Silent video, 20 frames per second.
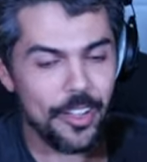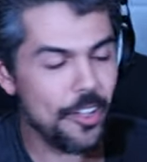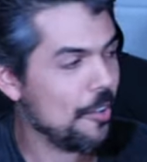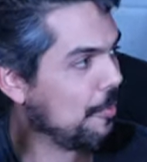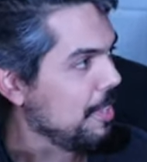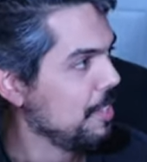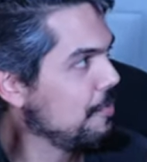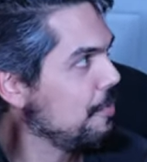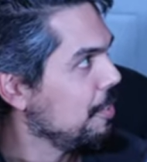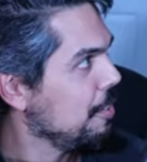oh,
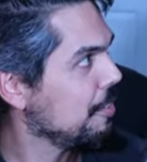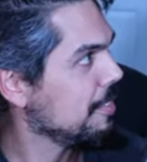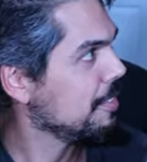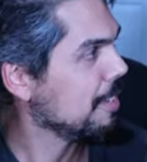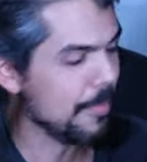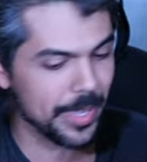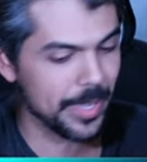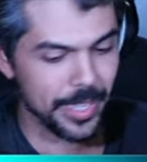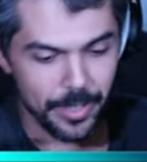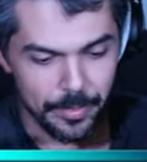this video is
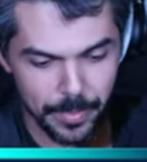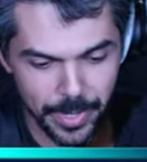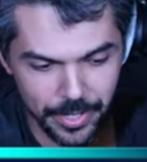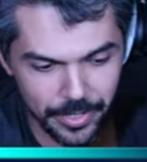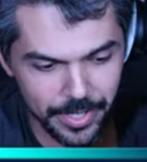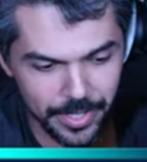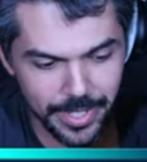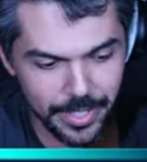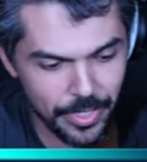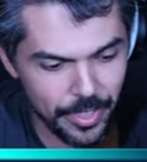coming out
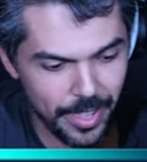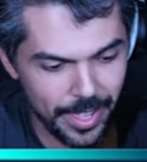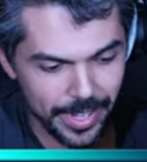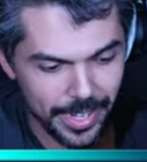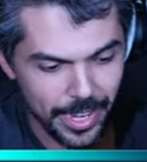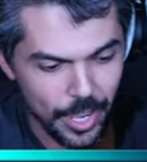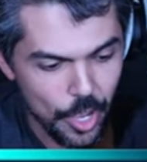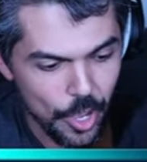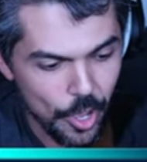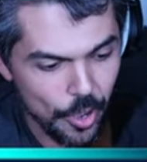better than I
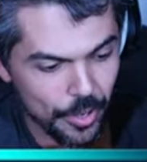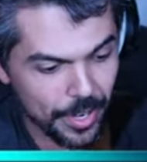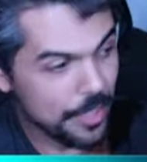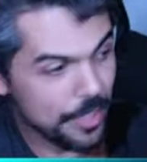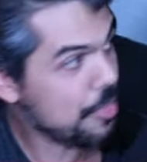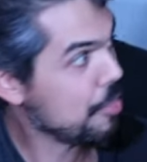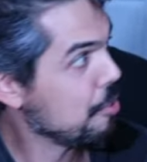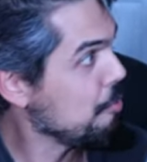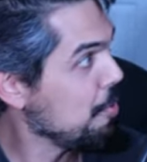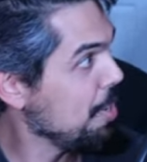thought, on a
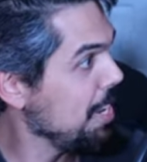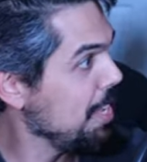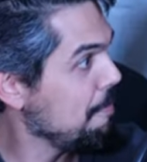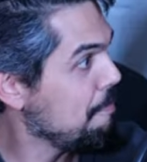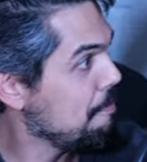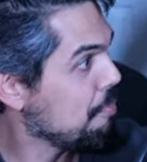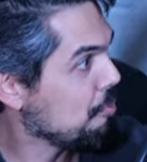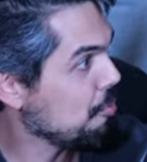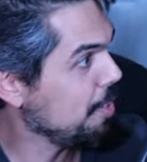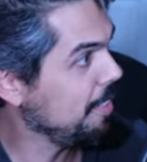
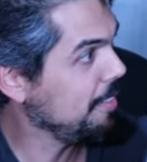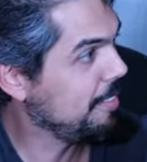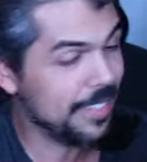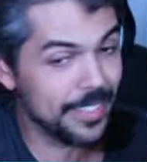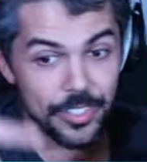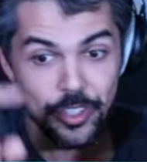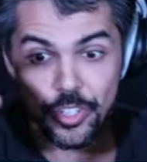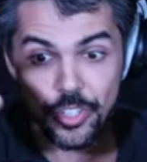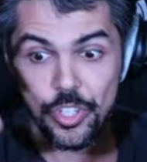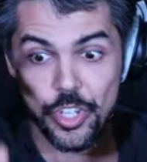3D
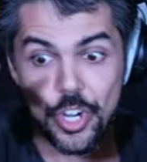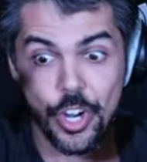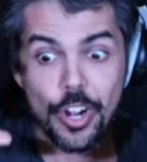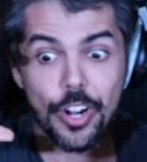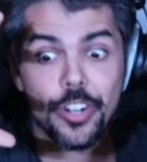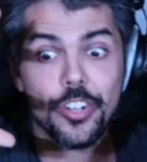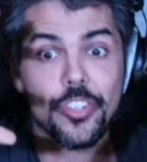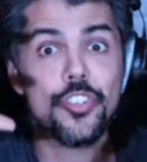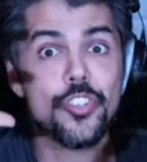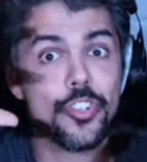printed
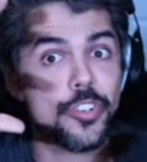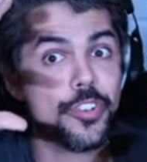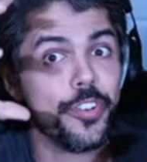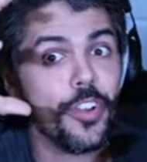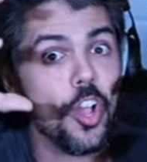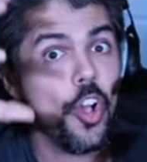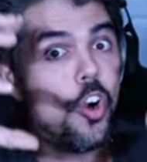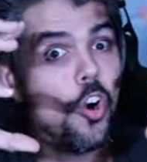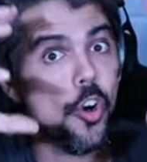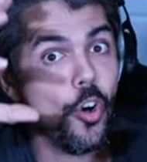
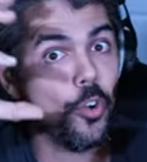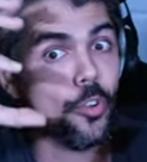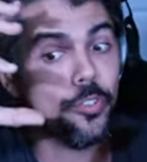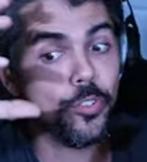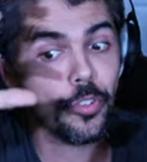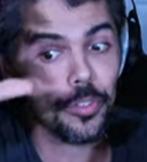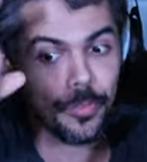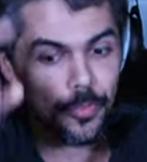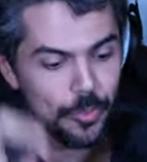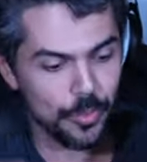charger
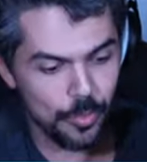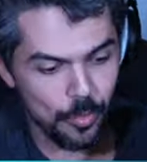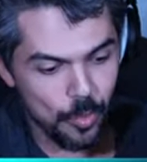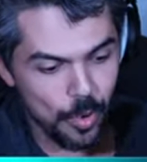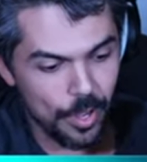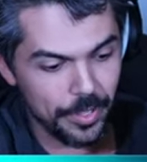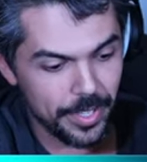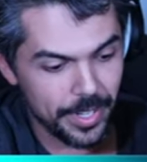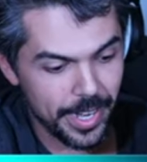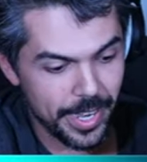holder for the
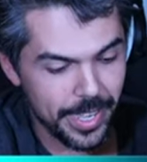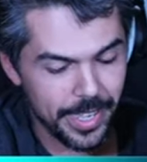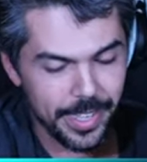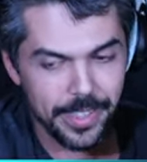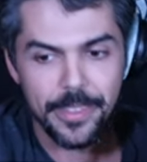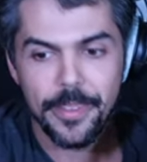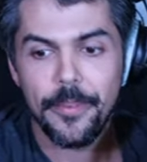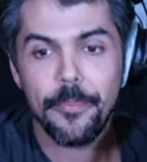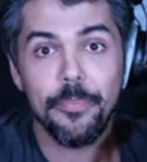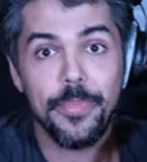wall that I
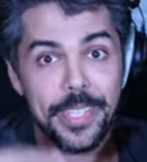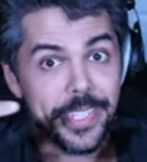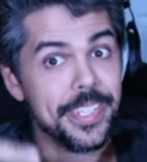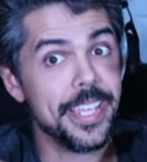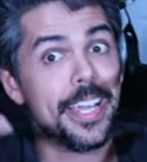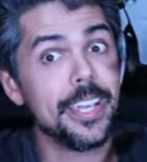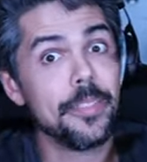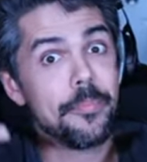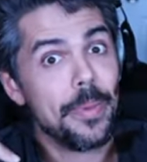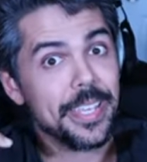
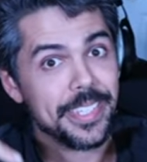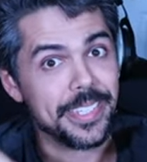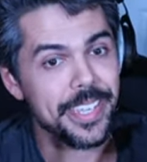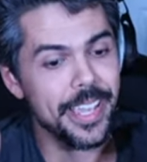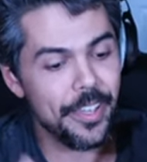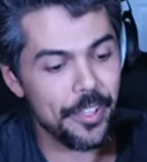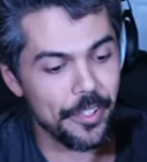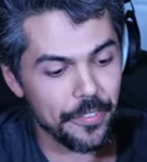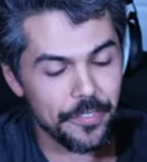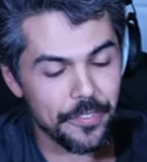designed
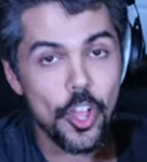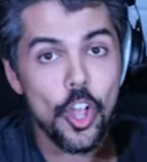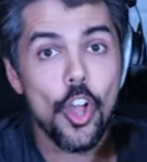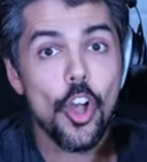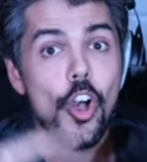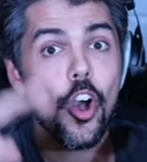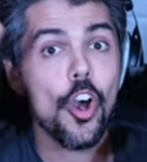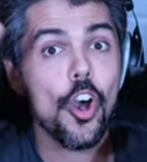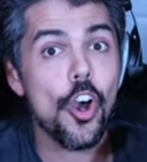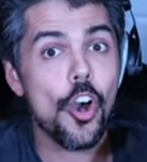myself
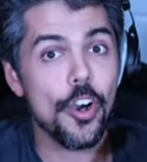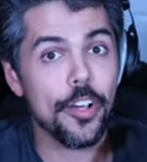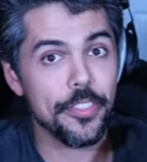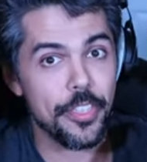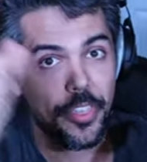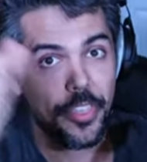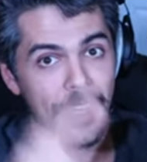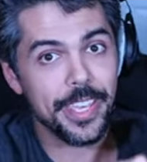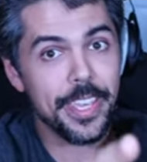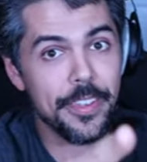on
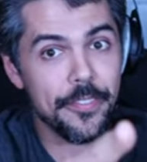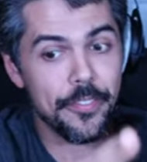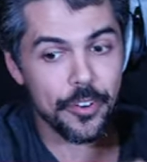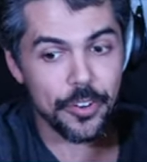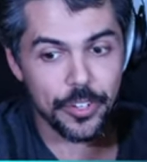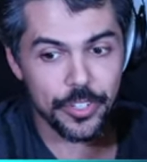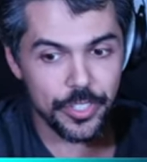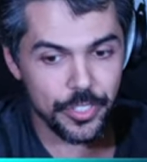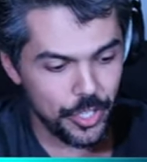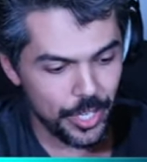
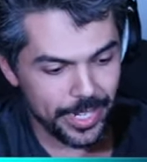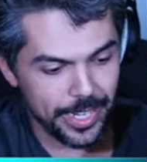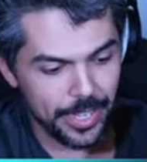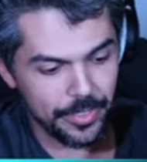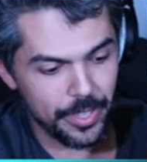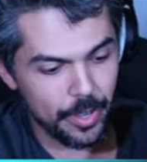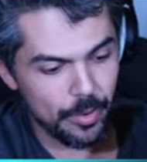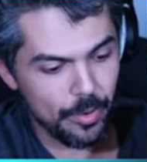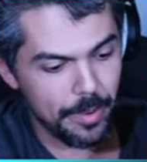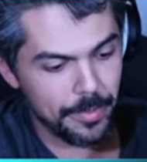Thingiverse. Check
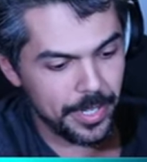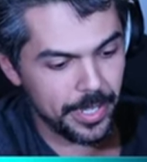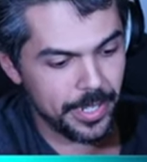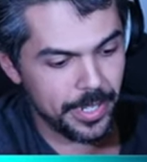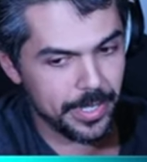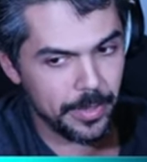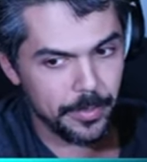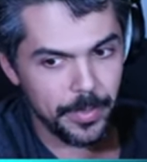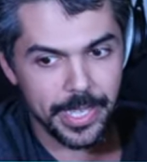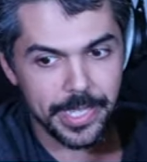out that website,
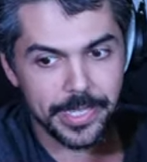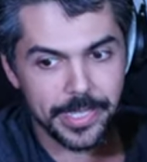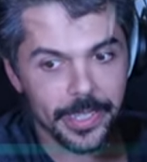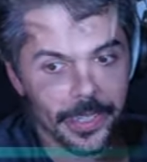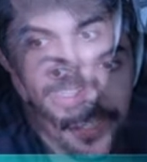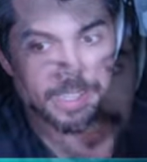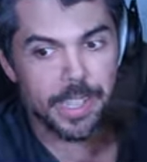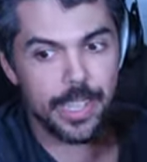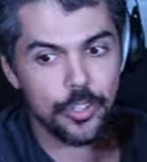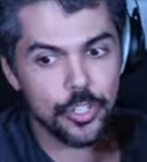it's
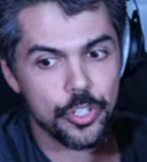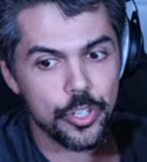amazing. I'll